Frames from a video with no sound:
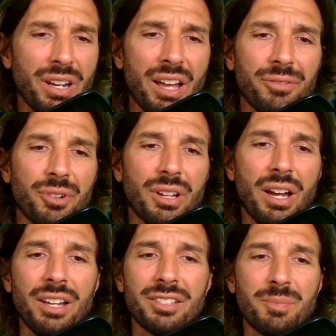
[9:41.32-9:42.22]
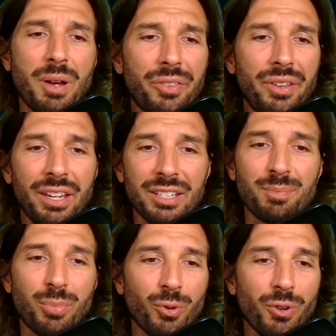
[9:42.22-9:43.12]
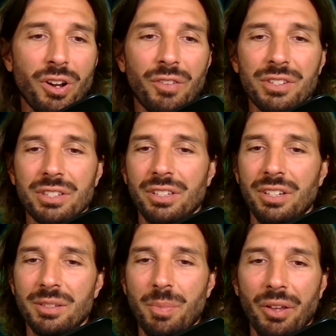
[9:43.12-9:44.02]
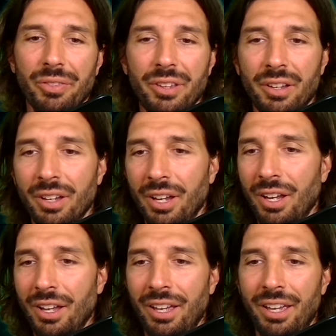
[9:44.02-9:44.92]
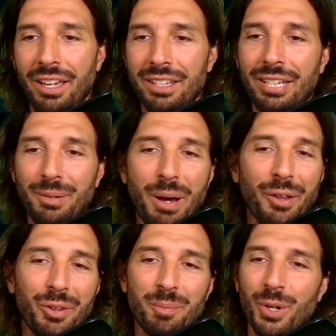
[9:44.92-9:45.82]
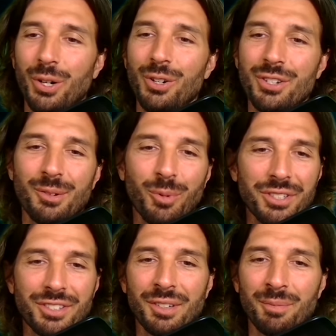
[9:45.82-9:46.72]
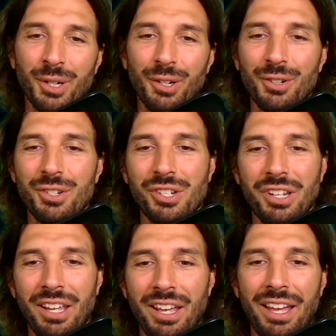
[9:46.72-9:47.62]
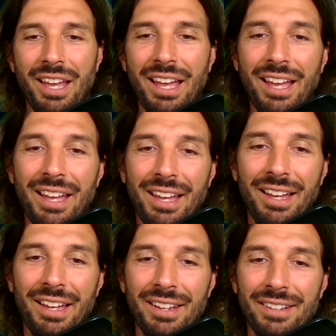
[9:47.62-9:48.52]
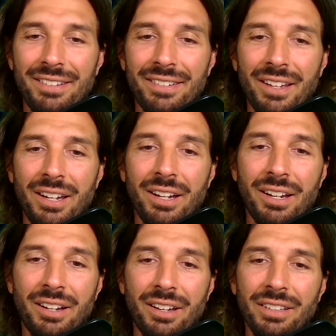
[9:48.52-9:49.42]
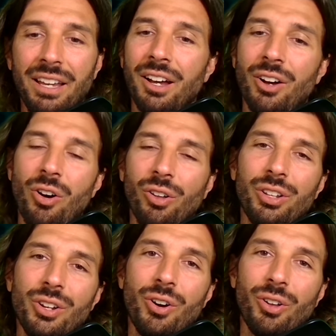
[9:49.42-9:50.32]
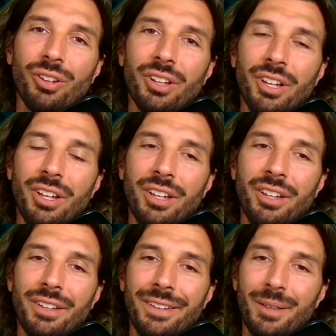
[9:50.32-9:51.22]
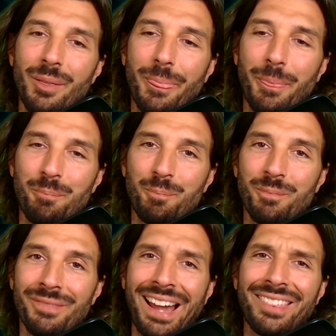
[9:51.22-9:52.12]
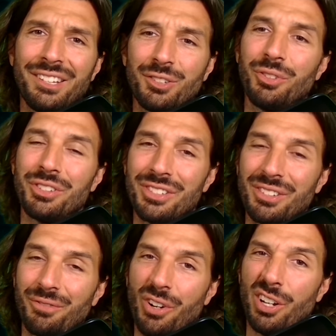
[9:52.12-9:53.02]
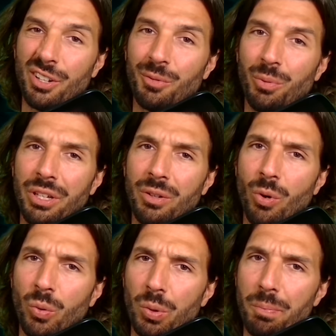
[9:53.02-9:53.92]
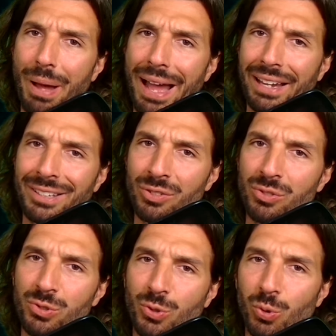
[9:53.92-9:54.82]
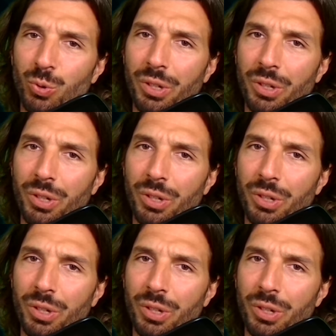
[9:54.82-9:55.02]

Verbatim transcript: after, guys. It's about Xborg, obviously. It's about the it's about the merge and what's the merge and uh yeah all in all i think so this is a very good week where we're back to school